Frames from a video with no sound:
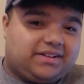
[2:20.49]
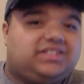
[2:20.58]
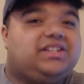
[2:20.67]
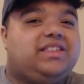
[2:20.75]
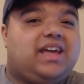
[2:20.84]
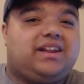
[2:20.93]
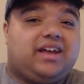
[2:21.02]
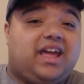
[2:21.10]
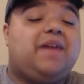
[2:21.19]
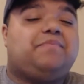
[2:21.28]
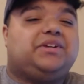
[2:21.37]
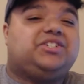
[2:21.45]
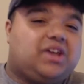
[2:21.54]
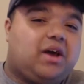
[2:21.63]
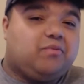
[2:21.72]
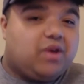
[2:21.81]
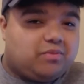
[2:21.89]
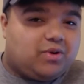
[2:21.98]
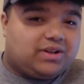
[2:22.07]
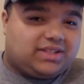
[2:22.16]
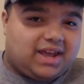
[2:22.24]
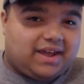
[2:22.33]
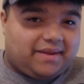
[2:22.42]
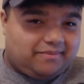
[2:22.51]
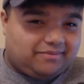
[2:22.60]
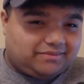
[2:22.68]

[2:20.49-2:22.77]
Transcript: see that epic shot one more time.